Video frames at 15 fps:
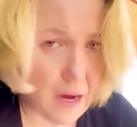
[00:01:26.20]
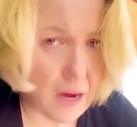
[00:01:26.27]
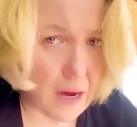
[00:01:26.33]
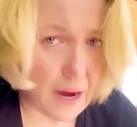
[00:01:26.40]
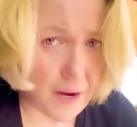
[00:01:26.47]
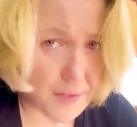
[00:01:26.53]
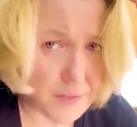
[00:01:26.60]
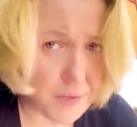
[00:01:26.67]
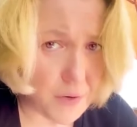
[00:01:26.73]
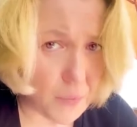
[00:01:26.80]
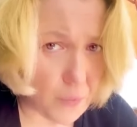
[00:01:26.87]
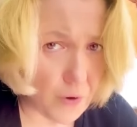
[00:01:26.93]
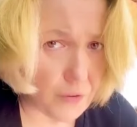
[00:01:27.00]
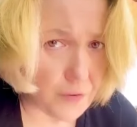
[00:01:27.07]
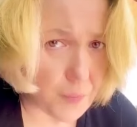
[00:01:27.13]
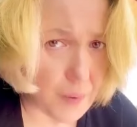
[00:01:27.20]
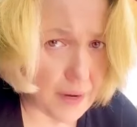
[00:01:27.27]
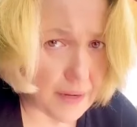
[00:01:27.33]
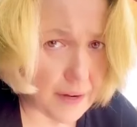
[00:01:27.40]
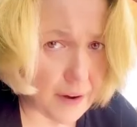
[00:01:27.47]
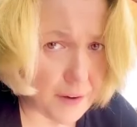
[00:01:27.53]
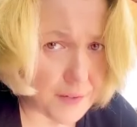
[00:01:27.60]
I also don't work for the
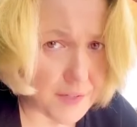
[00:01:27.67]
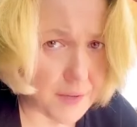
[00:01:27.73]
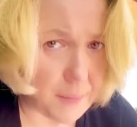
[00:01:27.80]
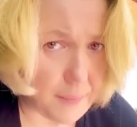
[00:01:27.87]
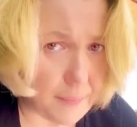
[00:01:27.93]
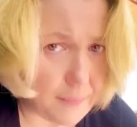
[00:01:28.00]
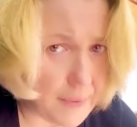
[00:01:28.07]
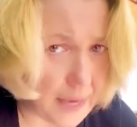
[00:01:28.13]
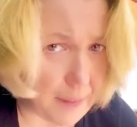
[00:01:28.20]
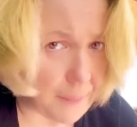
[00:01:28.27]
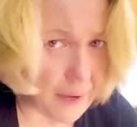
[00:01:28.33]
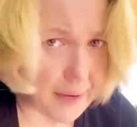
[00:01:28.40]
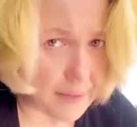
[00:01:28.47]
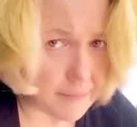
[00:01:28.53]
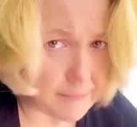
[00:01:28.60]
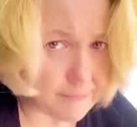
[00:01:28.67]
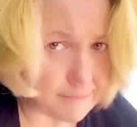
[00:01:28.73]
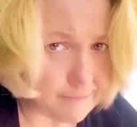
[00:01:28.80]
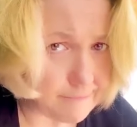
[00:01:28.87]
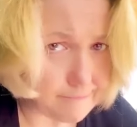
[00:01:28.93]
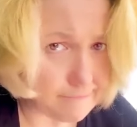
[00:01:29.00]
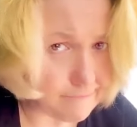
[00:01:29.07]
Biden-Harris campaign
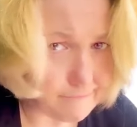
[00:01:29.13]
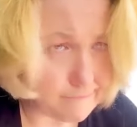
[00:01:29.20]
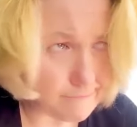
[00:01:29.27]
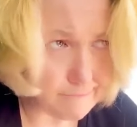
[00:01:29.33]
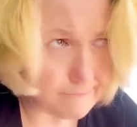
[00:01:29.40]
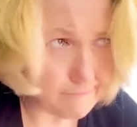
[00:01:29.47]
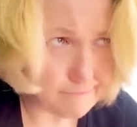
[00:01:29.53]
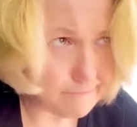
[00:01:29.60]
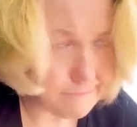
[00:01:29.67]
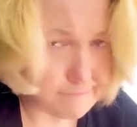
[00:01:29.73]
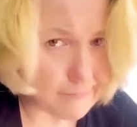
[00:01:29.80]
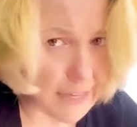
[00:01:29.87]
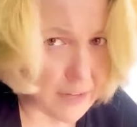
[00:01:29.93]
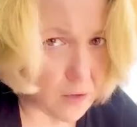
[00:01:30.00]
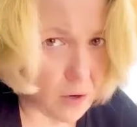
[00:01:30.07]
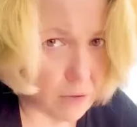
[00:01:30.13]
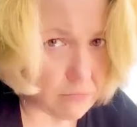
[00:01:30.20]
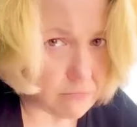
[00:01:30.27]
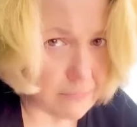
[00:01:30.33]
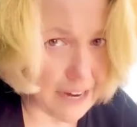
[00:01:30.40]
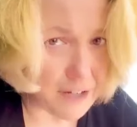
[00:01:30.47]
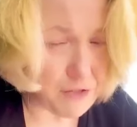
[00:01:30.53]
at all.
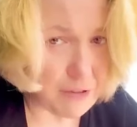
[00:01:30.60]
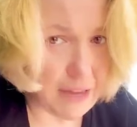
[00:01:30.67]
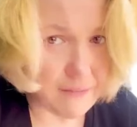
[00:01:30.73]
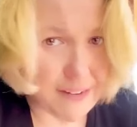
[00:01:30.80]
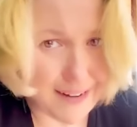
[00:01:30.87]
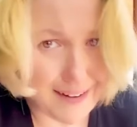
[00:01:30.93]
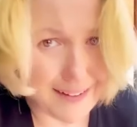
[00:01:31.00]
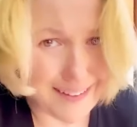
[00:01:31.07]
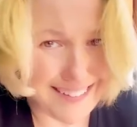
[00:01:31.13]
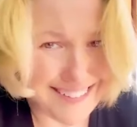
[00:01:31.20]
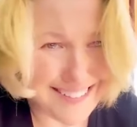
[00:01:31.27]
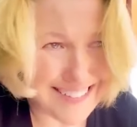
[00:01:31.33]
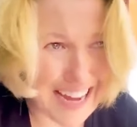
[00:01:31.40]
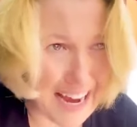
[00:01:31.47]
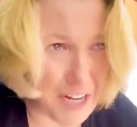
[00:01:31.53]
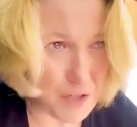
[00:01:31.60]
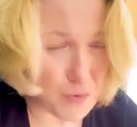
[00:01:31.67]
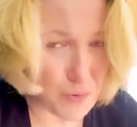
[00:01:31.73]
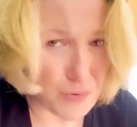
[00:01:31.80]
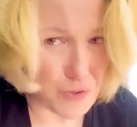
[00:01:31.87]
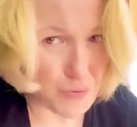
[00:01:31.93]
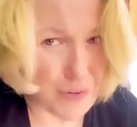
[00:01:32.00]
Actually haven't any
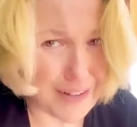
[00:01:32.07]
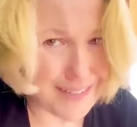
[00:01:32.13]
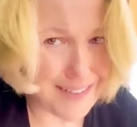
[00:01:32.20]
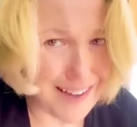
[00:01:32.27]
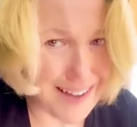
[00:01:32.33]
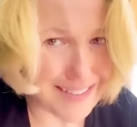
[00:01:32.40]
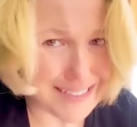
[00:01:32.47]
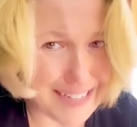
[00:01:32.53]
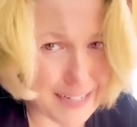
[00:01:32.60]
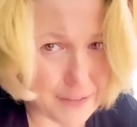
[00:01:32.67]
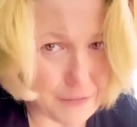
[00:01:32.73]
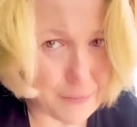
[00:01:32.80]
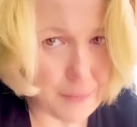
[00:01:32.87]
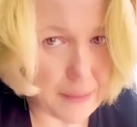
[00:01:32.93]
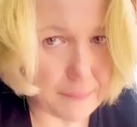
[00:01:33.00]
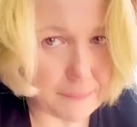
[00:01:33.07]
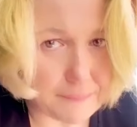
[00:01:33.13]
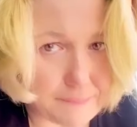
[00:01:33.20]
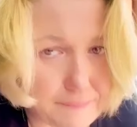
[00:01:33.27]
actual direct contact from them.